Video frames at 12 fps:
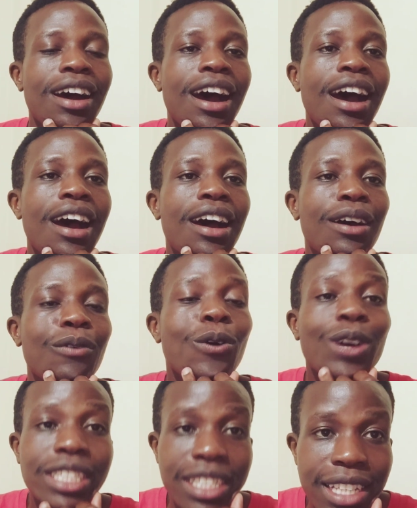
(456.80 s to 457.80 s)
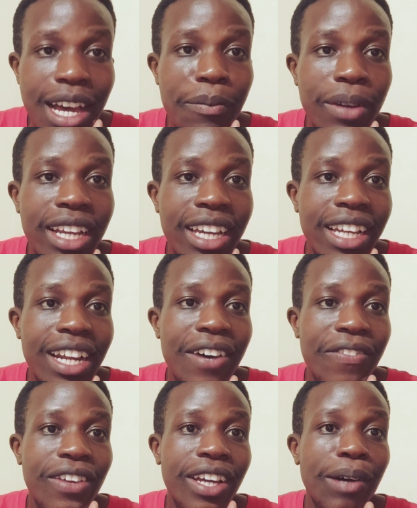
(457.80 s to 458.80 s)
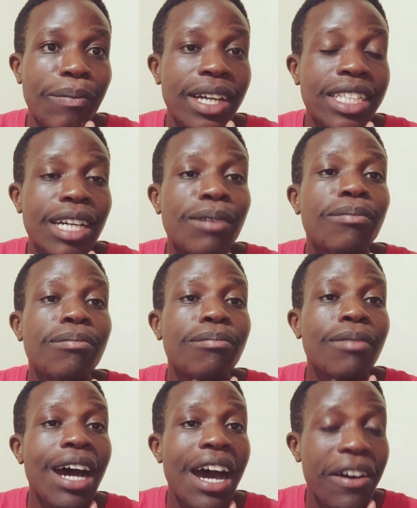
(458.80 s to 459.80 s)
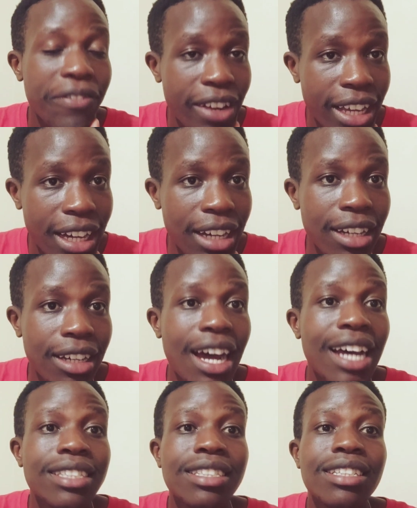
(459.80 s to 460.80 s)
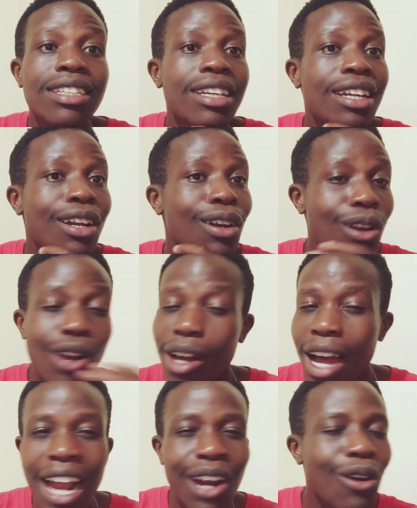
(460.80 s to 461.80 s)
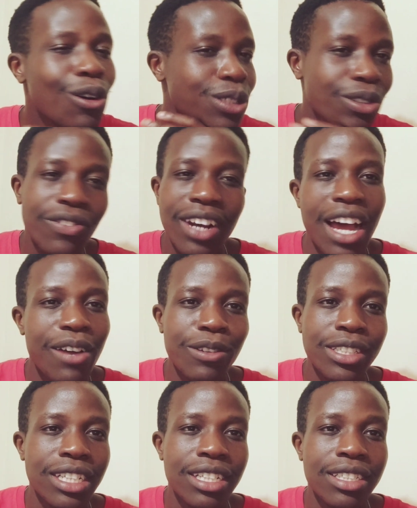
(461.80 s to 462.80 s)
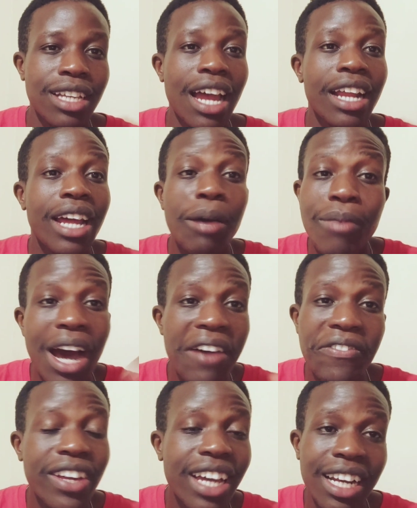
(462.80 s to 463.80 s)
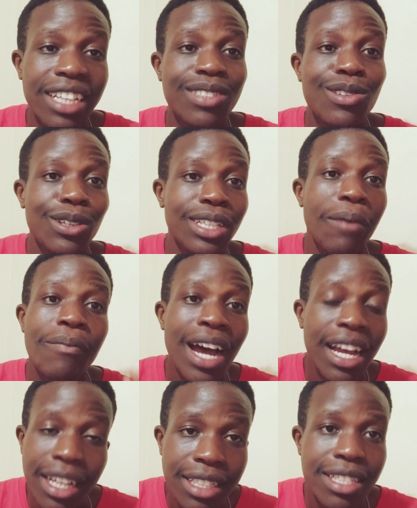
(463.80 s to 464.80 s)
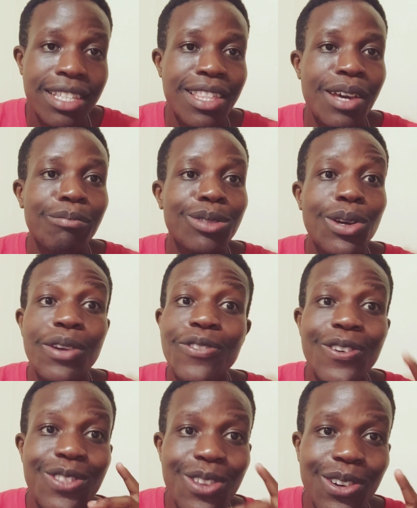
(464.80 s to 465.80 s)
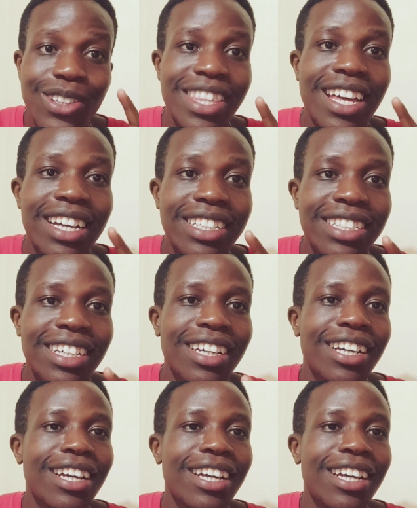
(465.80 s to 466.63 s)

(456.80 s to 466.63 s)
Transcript: what is happening in Africa. But Africa has a lot of languages, and African is not amongst them. So if you thought that,